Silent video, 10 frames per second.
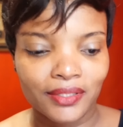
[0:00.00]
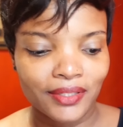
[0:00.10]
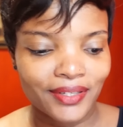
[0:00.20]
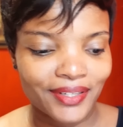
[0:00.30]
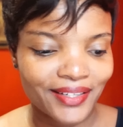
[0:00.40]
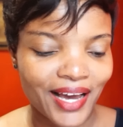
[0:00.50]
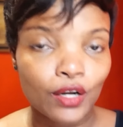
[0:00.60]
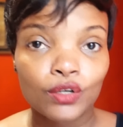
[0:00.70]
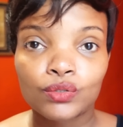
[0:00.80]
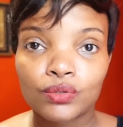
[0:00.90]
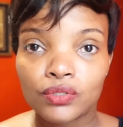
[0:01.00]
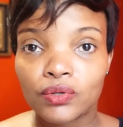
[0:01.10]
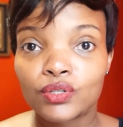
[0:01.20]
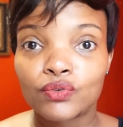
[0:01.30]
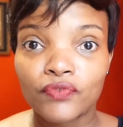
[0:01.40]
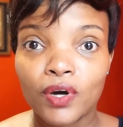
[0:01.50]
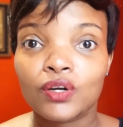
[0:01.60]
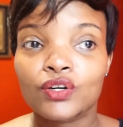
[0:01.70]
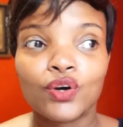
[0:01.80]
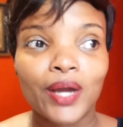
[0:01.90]
a lawsuit is going to fall
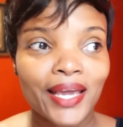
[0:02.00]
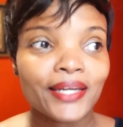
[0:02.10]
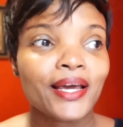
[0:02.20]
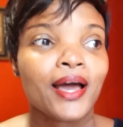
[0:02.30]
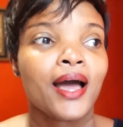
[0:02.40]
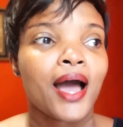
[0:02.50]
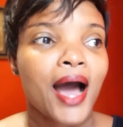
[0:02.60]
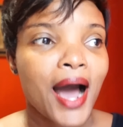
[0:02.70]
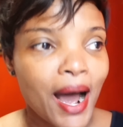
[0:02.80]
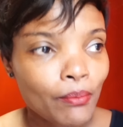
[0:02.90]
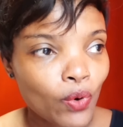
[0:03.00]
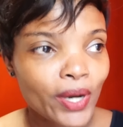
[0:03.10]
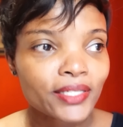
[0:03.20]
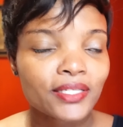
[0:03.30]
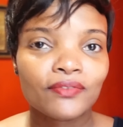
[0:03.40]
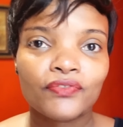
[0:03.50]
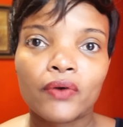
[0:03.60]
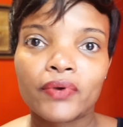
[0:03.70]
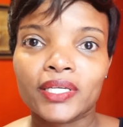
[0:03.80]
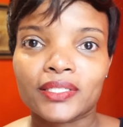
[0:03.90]
on your head. I'm waiting
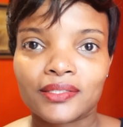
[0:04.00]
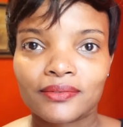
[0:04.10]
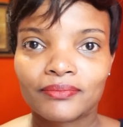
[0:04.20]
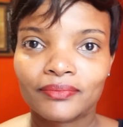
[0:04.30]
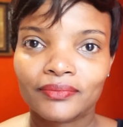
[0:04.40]
for it.